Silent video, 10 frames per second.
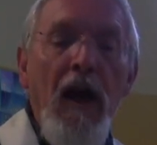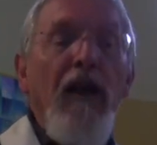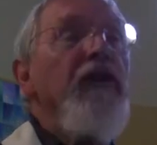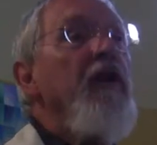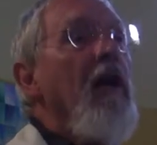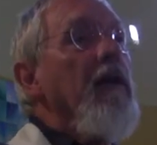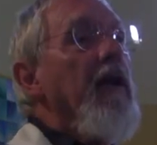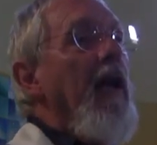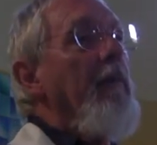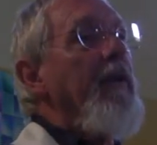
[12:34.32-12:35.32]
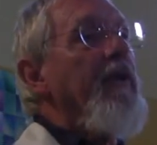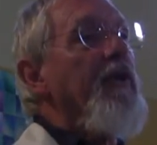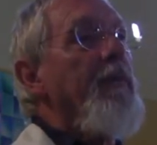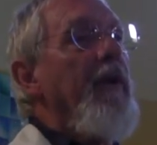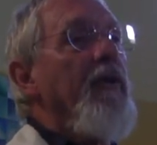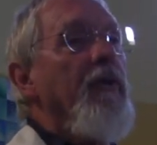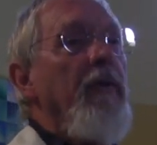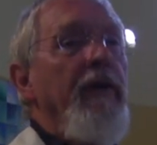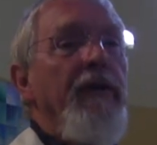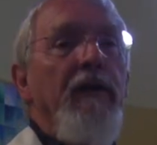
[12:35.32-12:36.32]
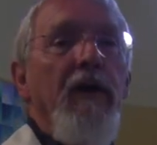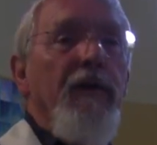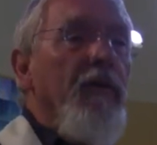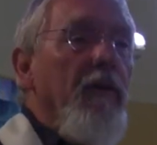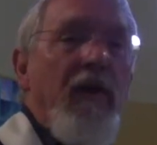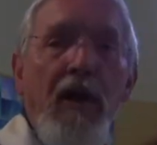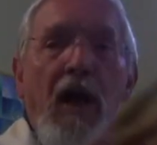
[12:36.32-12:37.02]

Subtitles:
And none can be dispensed with. You can't sort of